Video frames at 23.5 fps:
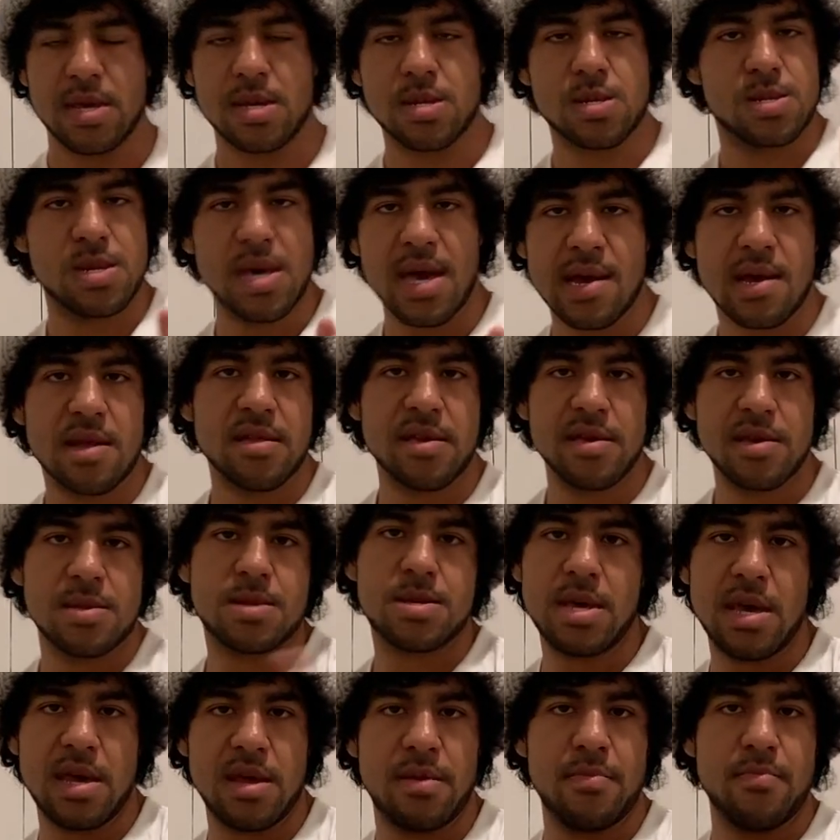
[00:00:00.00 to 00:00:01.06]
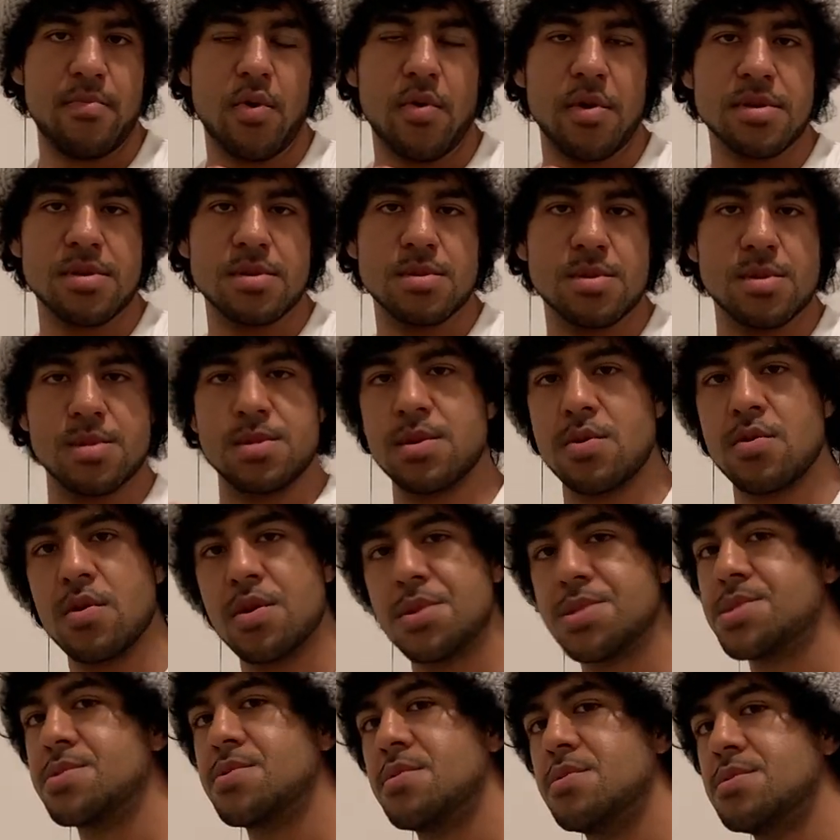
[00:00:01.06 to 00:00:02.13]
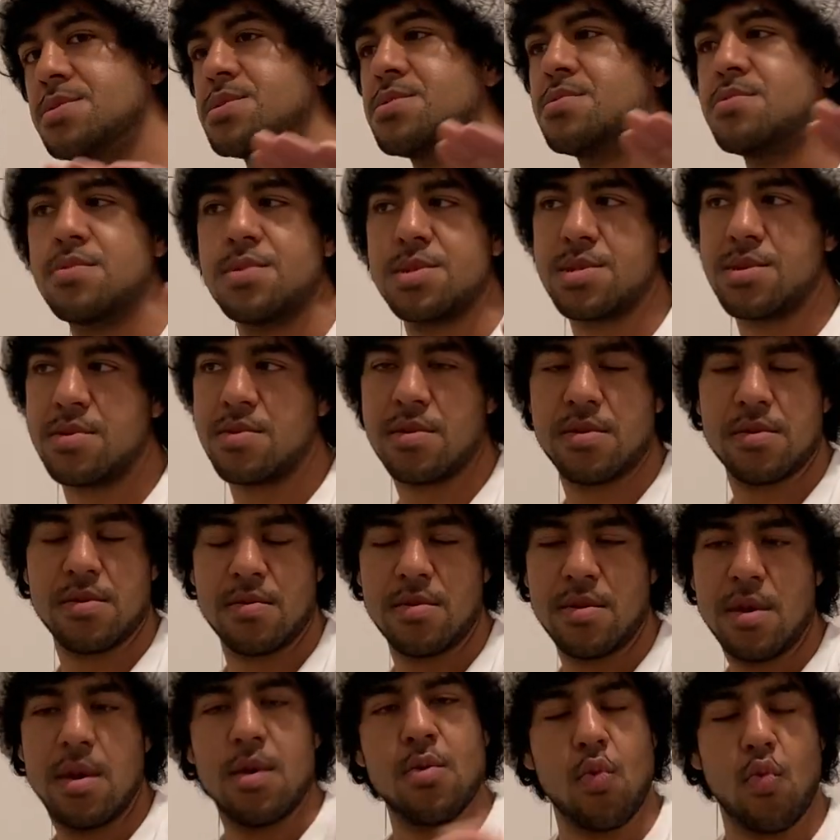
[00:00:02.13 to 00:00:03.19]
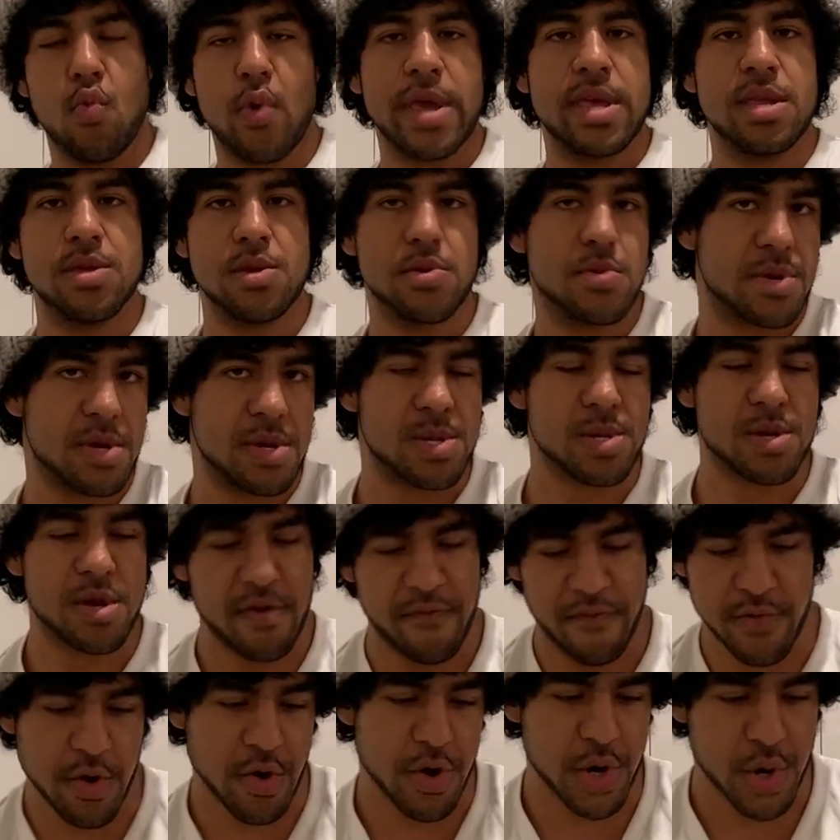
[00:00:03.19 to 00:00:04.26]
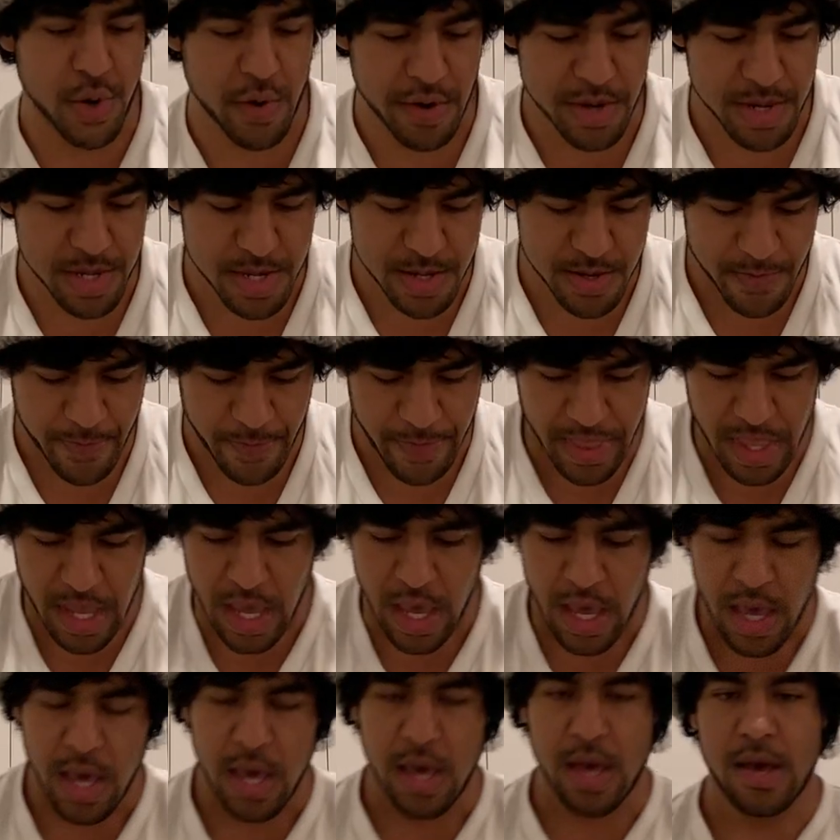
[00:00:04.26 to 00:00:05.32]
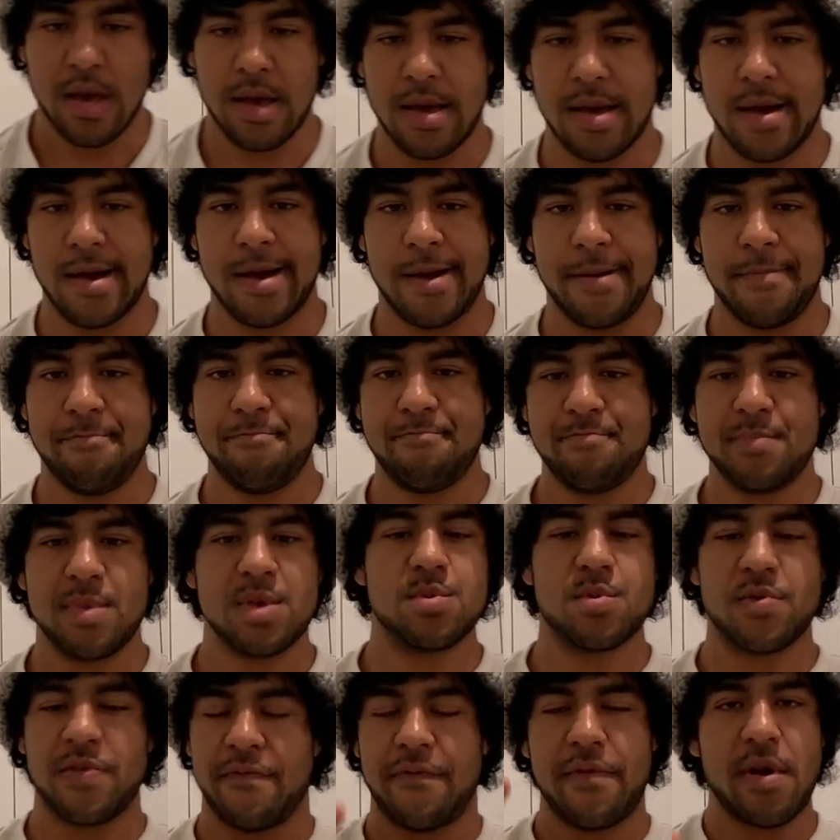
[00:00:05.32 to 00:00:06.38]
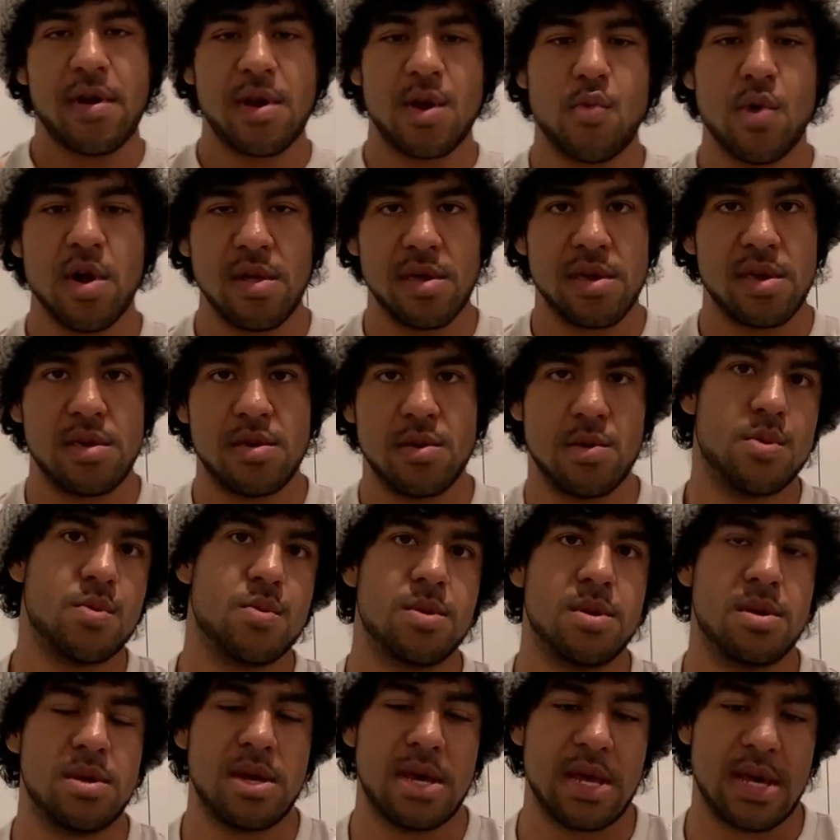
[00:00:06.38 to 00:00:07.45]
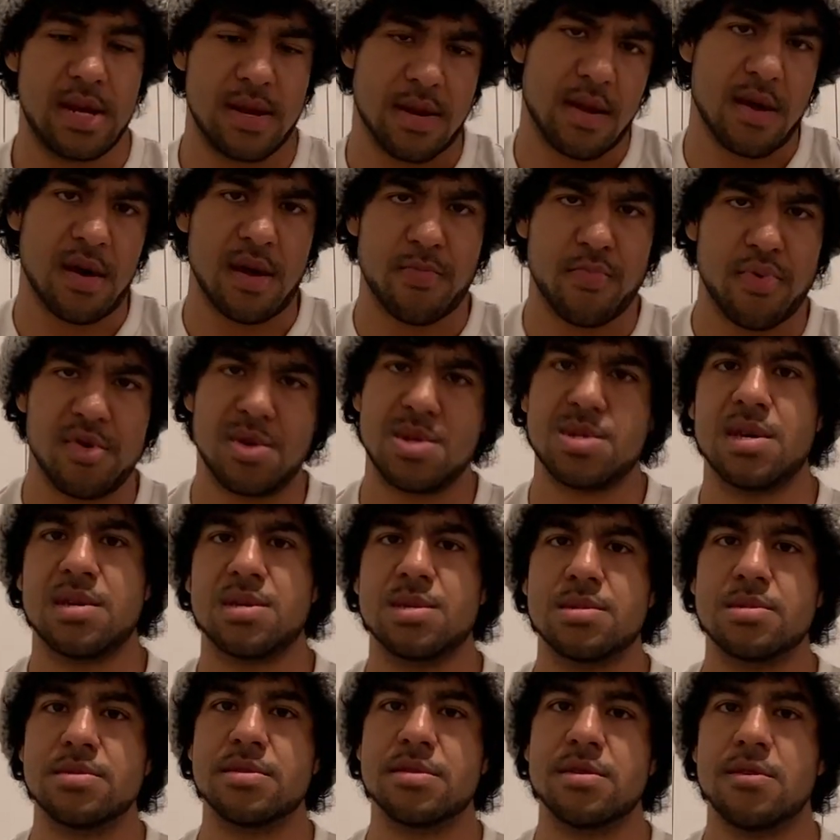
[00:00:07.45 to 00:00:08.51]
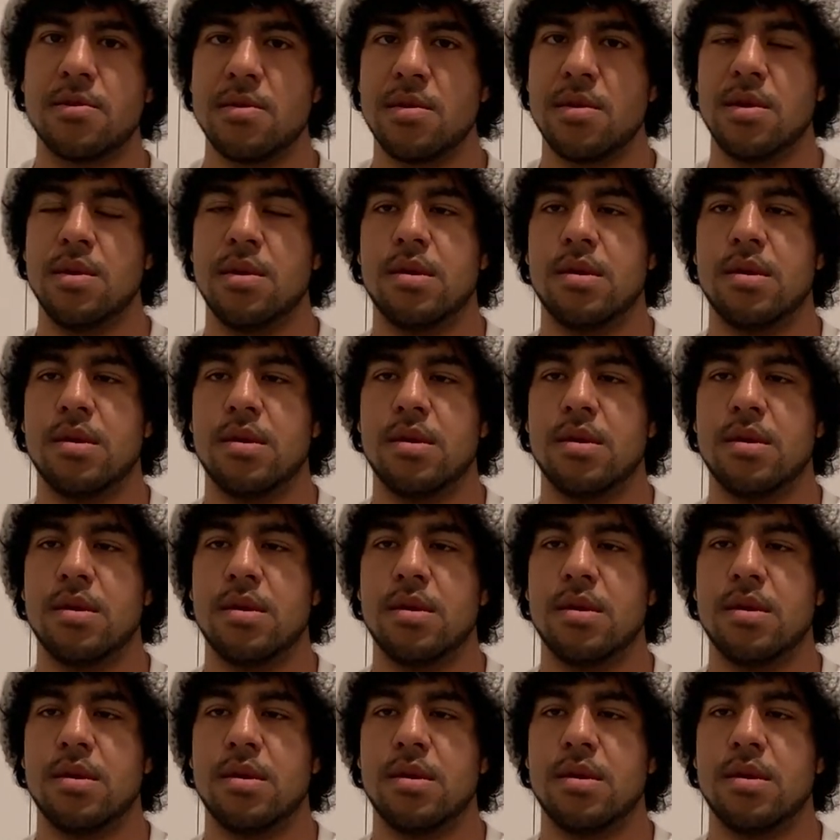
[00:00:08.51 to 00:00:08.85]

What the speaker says: exactly 10.0000 weight units of your choice. It was very well hewn and cut precisely,